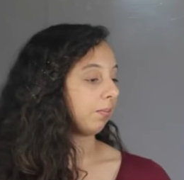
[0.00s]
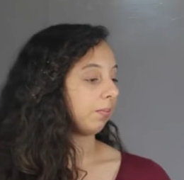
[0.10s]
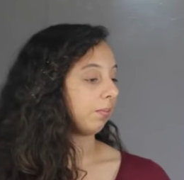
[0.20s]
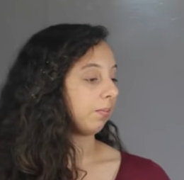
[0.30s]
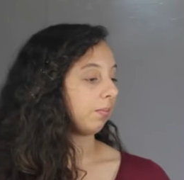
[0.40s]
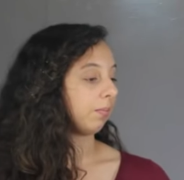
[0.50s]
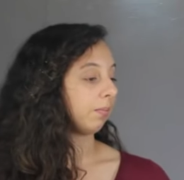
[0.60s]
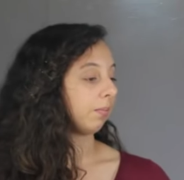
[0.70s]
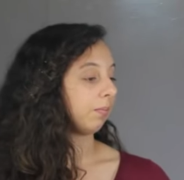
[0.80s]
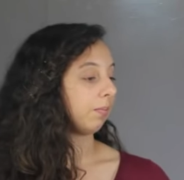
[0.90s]

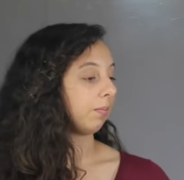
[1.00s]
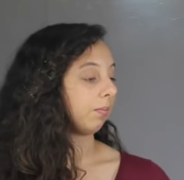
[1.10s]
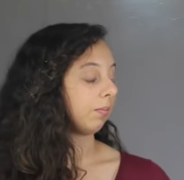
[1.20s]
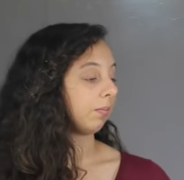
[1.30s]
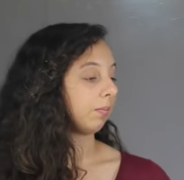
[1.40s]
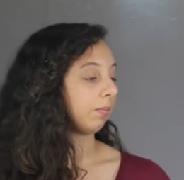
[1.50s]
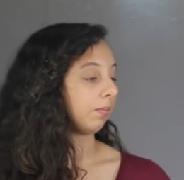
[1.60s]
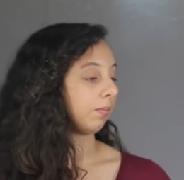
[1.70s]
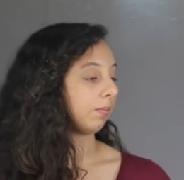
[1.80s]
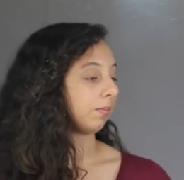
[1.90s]

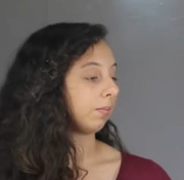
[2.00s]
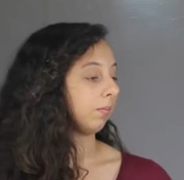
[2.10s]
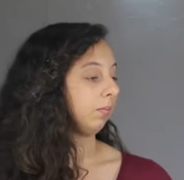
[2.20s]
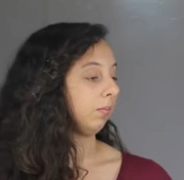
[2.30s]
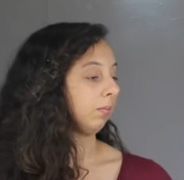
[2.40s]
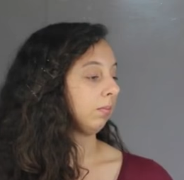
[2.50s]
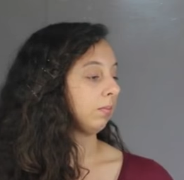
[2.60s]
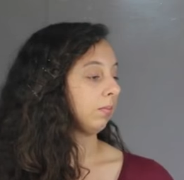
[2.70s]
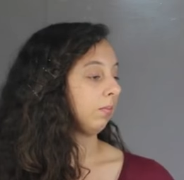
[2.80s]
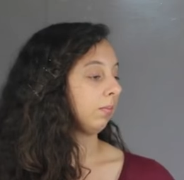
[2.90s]

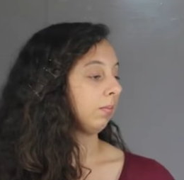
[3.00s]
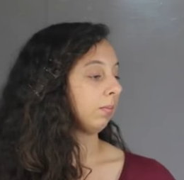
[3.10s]
No one is speaking in this clip.